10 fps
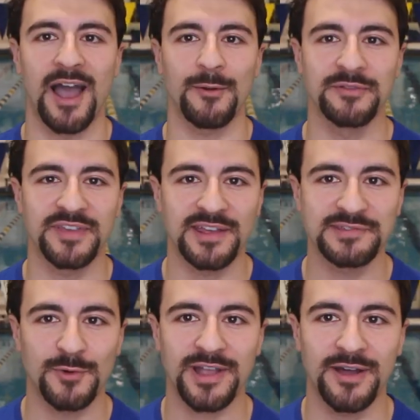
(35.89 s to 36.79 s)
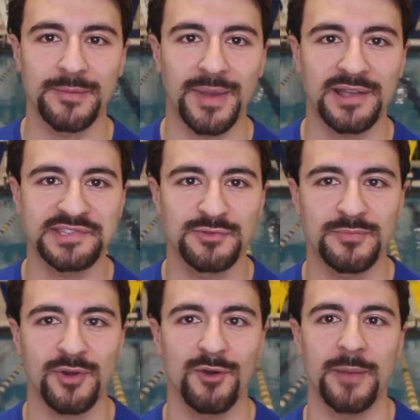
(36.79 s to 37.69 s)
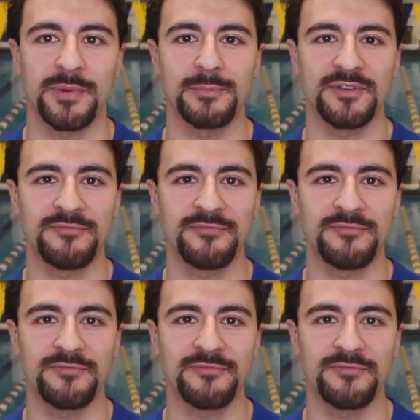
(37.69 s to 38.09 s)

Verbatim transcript: I wrote today's workout in the MySwimPro app, and I'll be